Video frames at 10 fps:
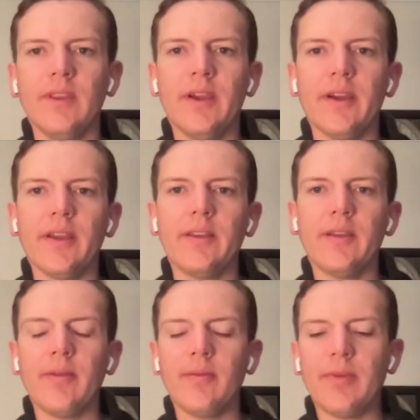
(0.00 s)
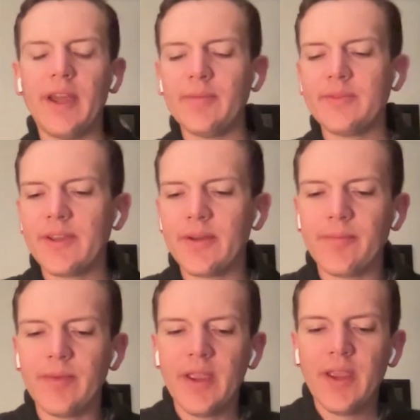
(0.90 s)
Yeah. And, and, and perhaps
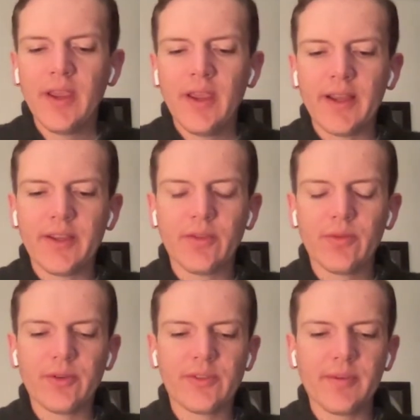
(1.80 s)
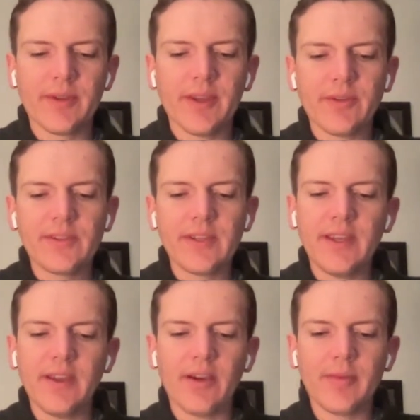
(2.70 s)
um, I could throw something else in
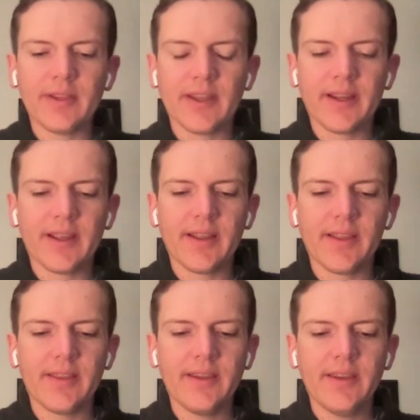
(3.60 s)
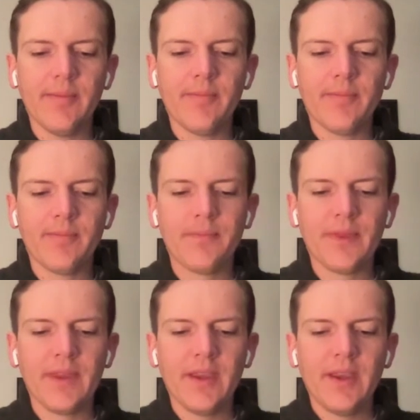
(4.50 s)
here. I mean, like, I, I think
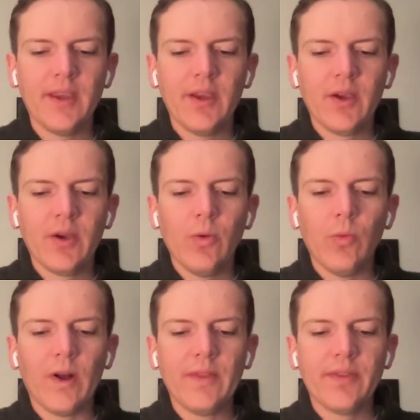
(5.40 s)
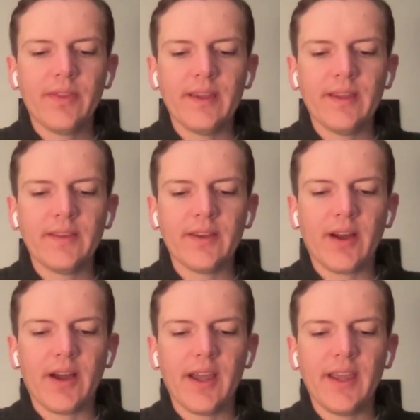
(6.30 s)
one thing that
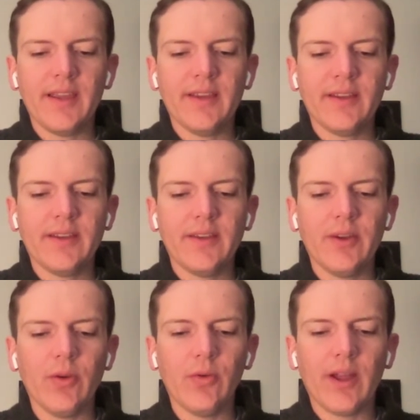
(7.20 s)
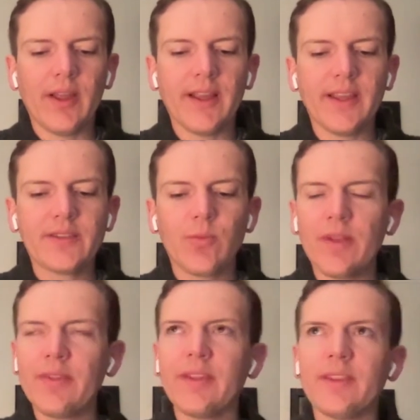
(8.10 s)
I, I, I guess
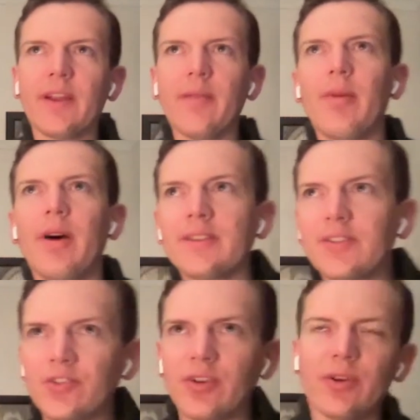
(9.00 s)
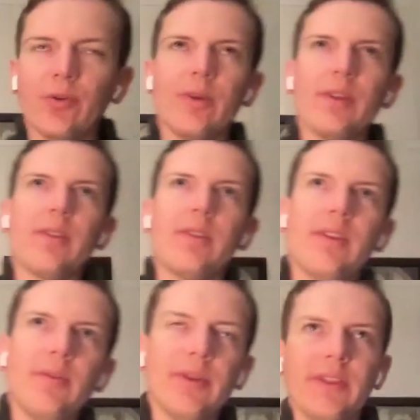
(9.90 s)
one thing that I might struggle with,
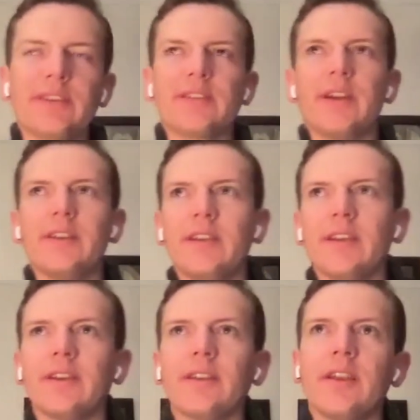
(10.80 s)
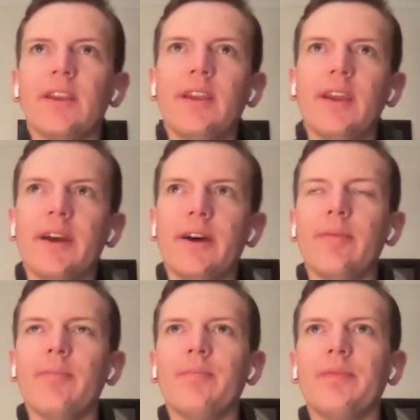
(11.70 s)
with this idea
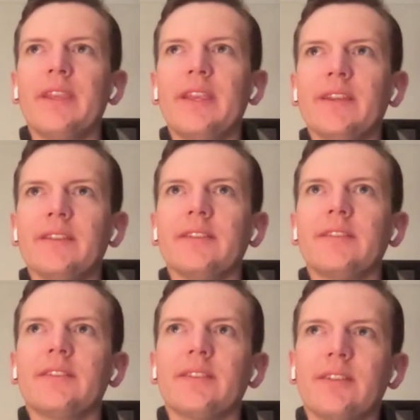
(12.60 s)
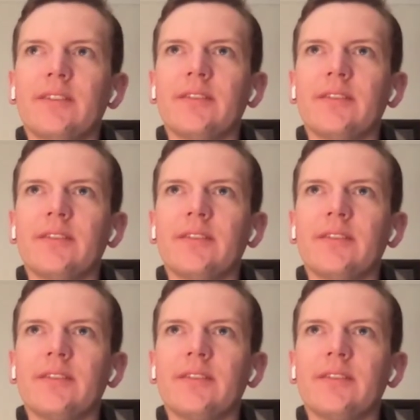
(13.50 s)
um, is,